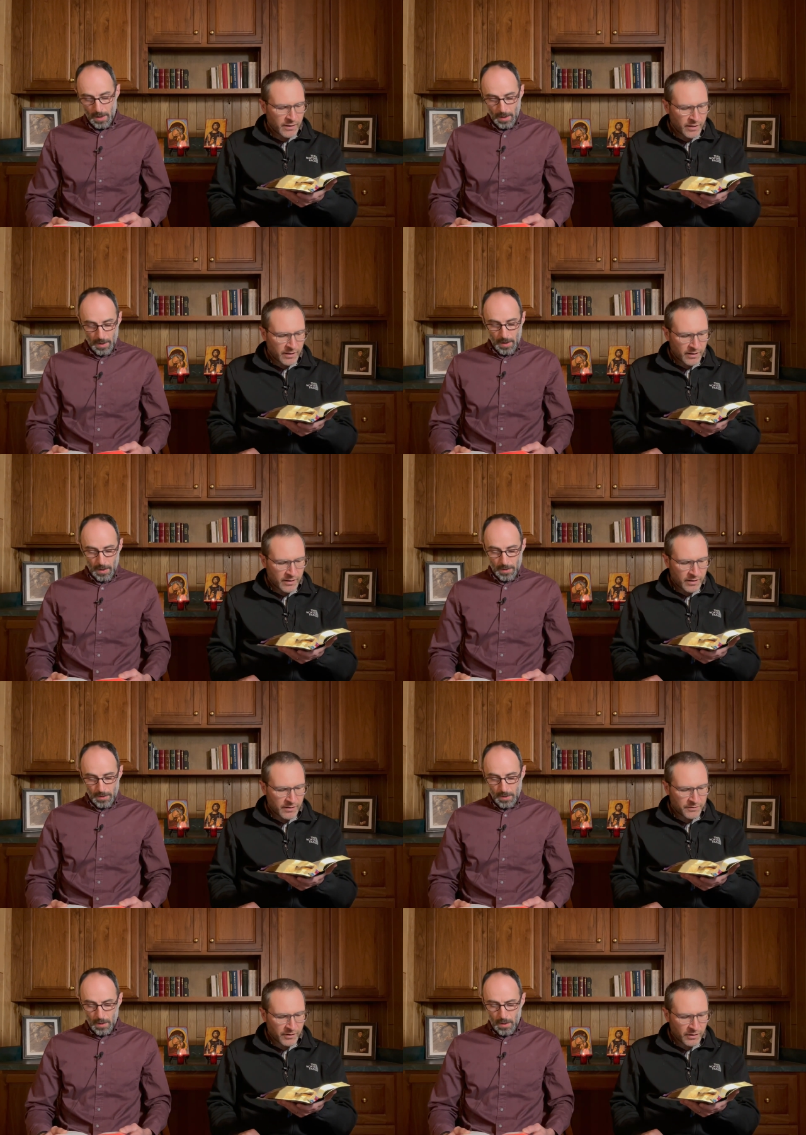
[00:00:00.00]

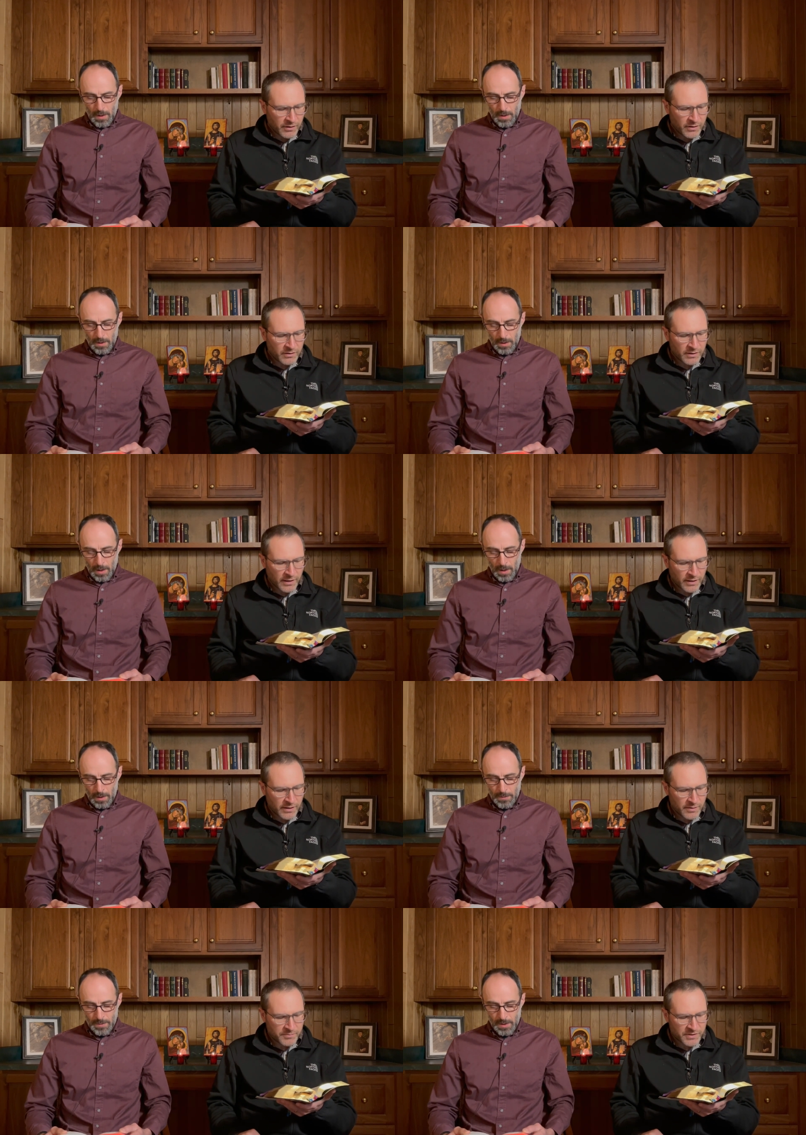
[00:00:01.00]
Speaker 1: At the
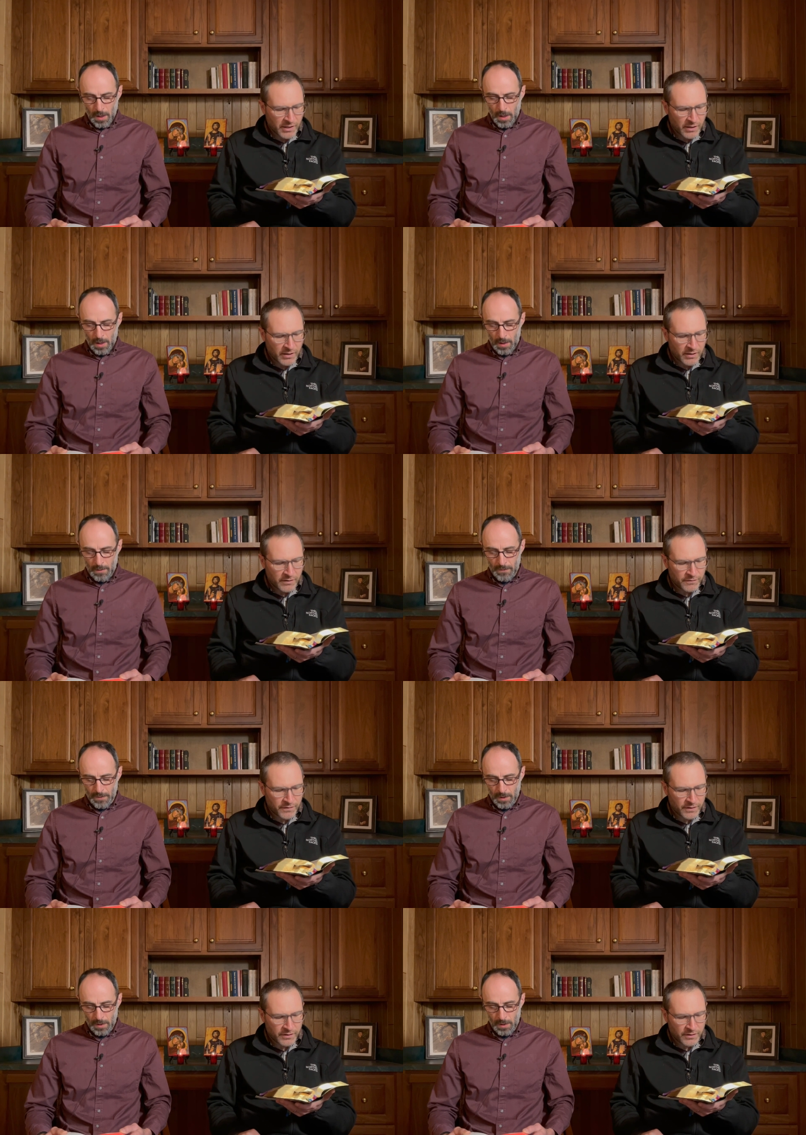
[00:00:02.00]
Lamb's high
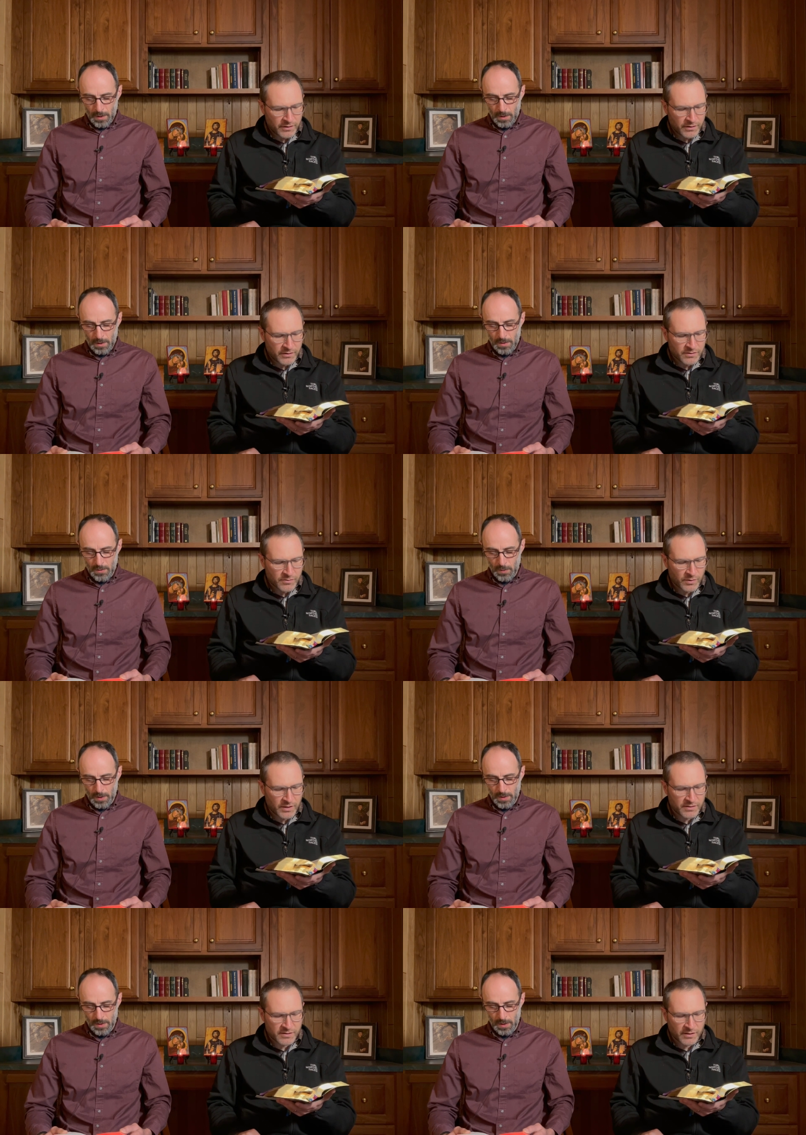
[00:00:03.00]
feast
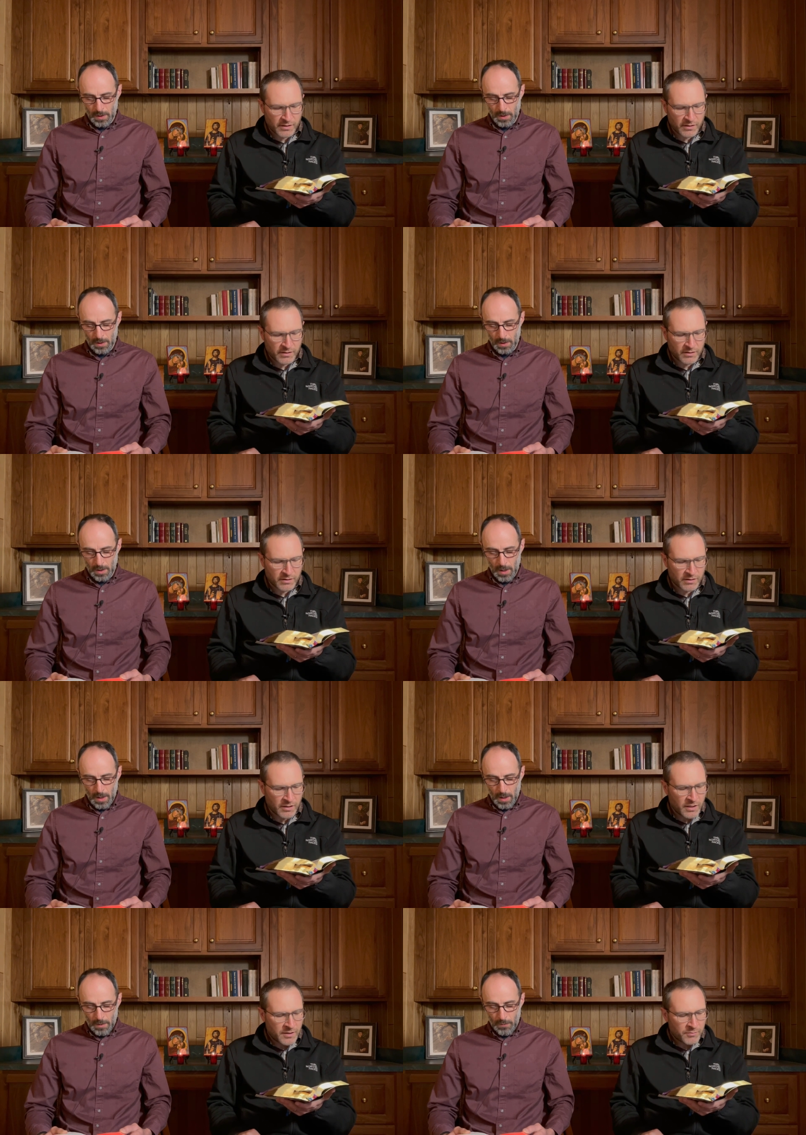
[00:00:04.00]
we sing
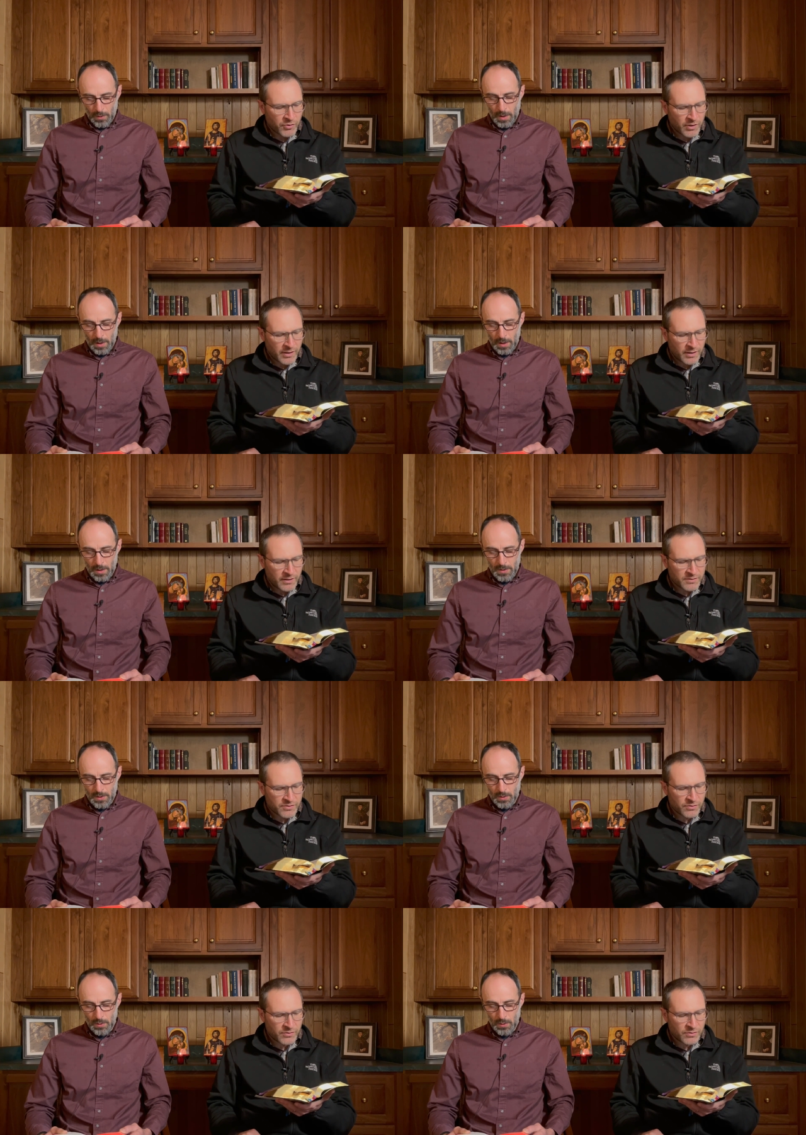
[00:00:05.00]
praise
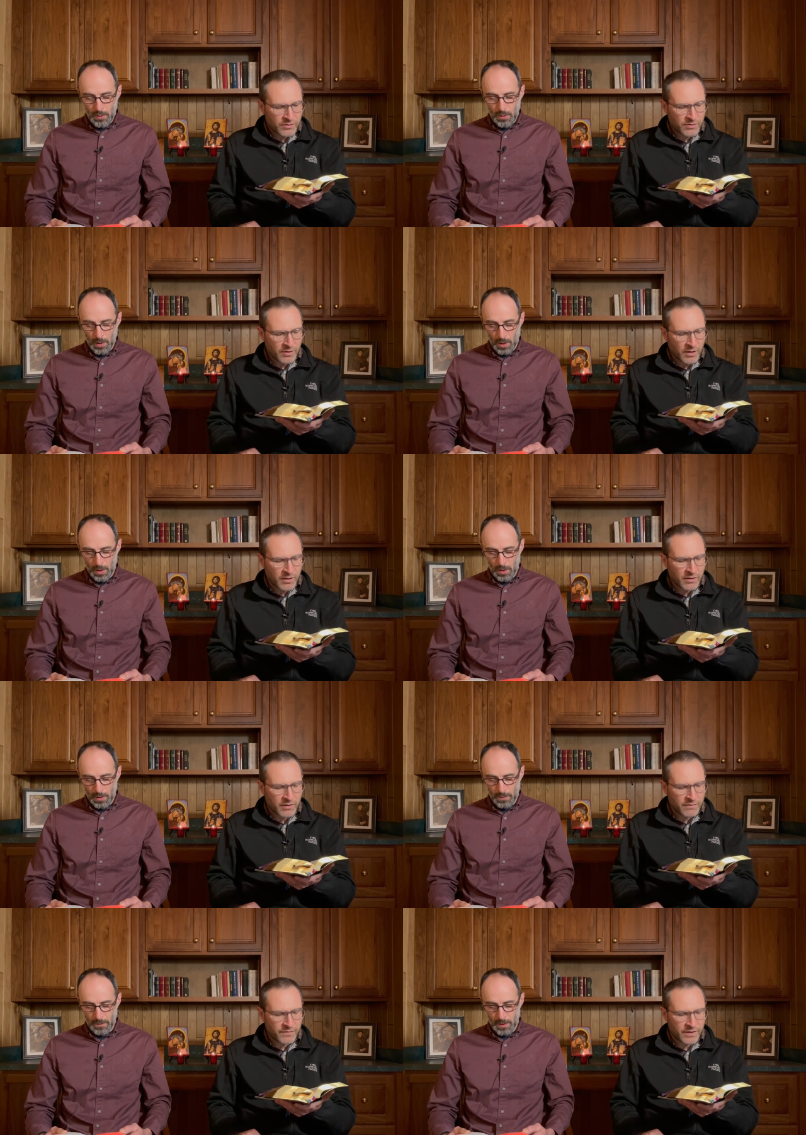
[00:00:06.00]
to
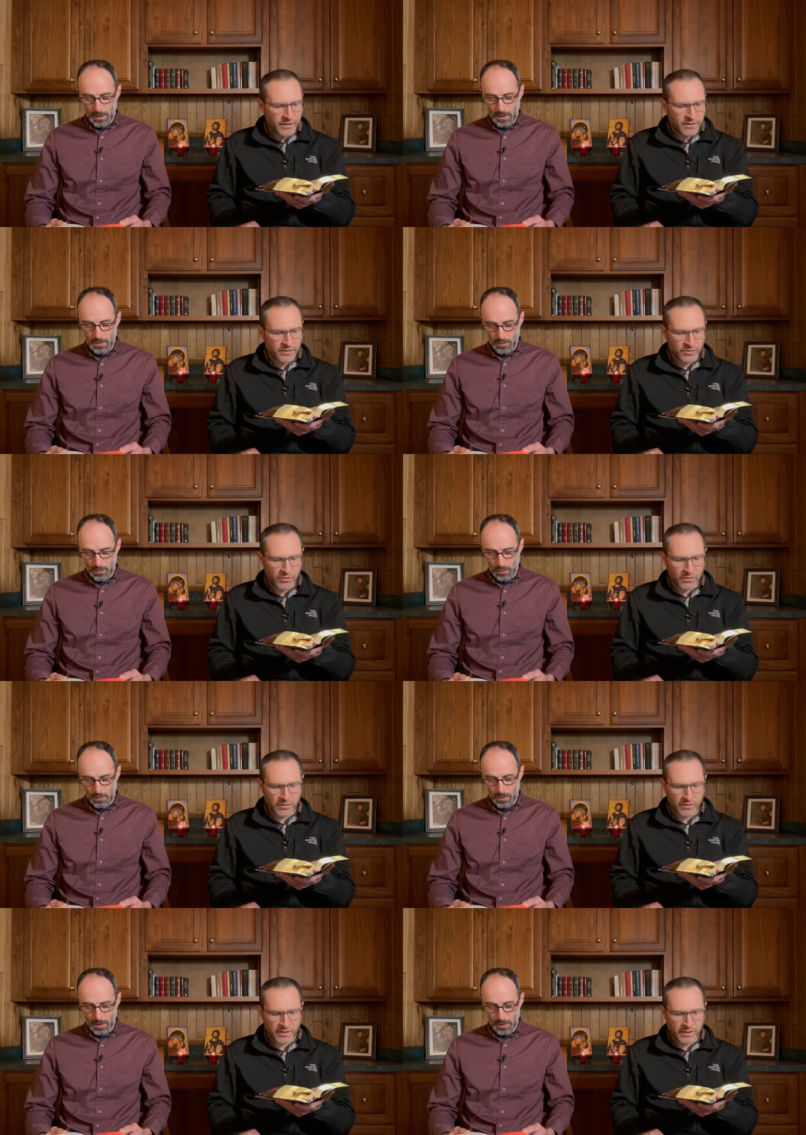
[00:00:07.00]
our
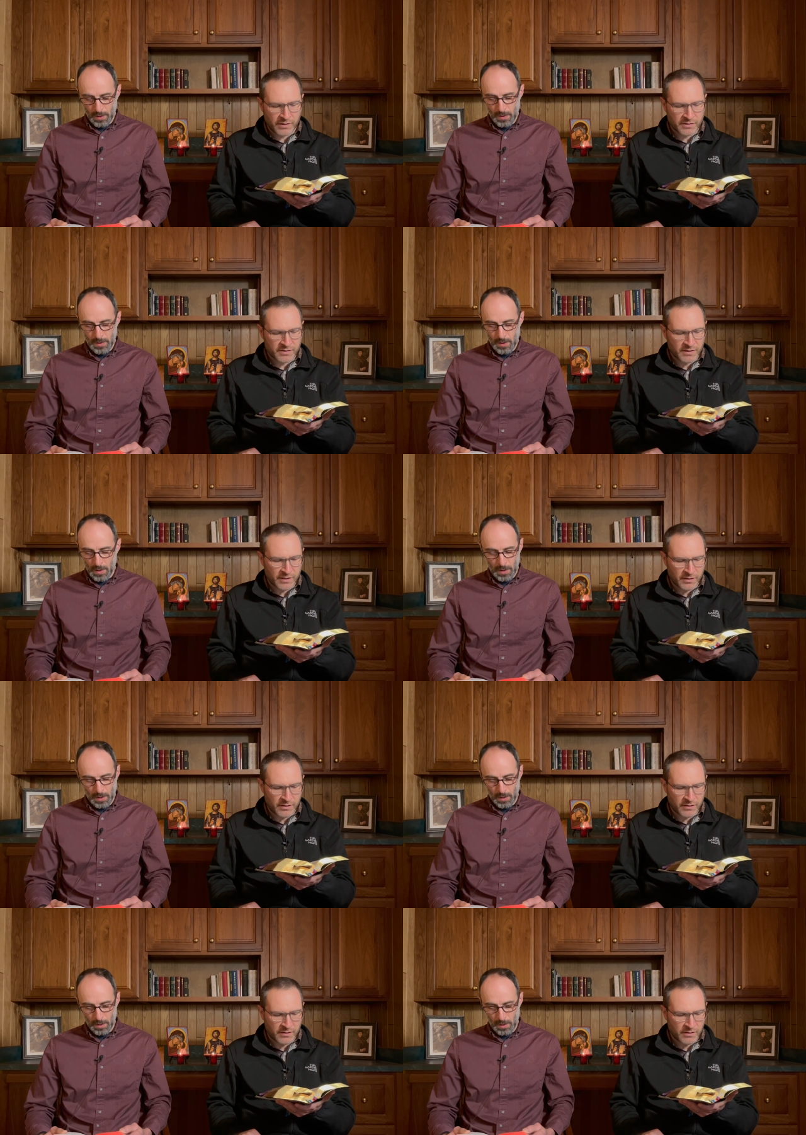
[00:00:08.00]
victorious
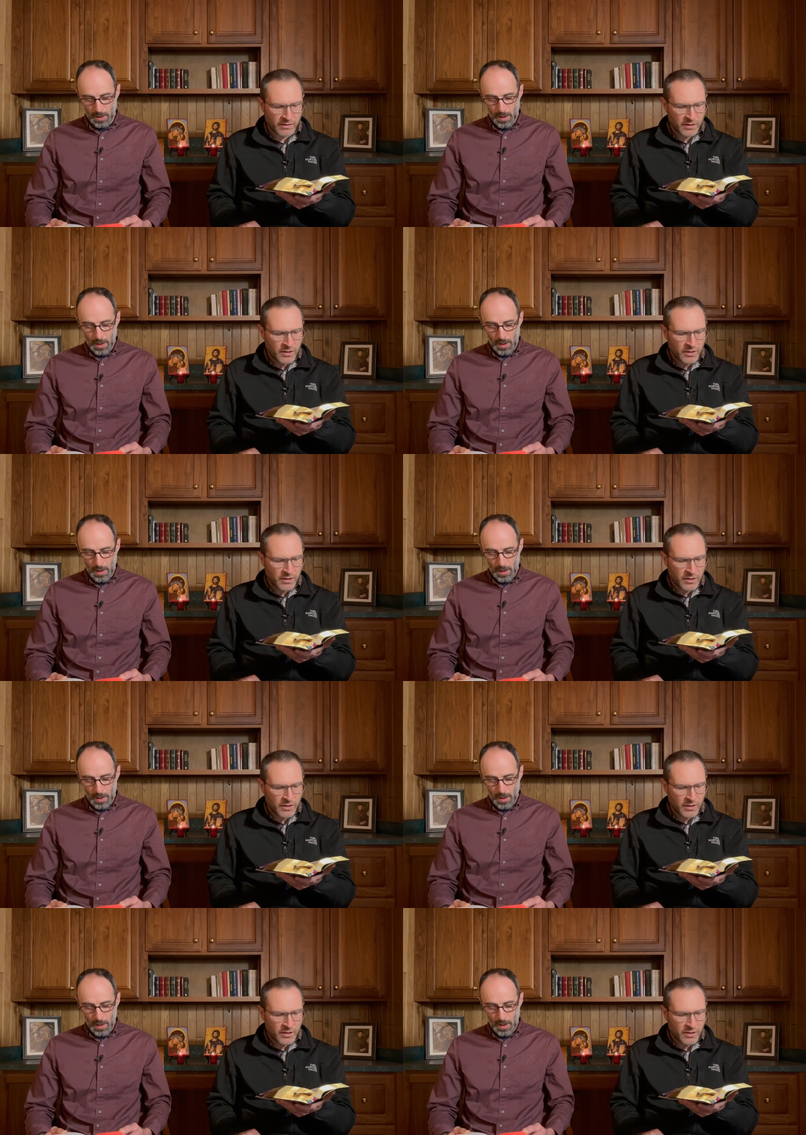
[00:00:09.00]
King,